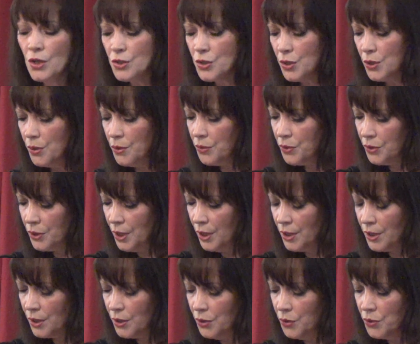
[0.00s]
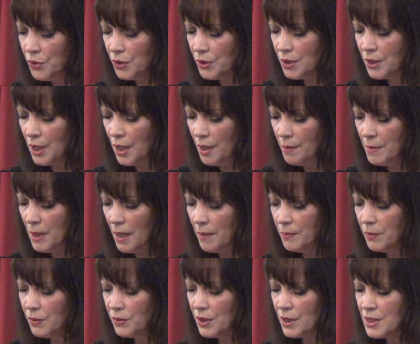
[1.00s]
Do you think you could come up
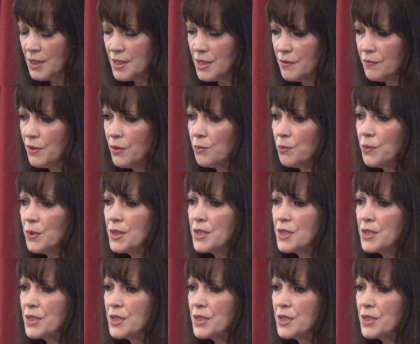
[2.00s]
with a different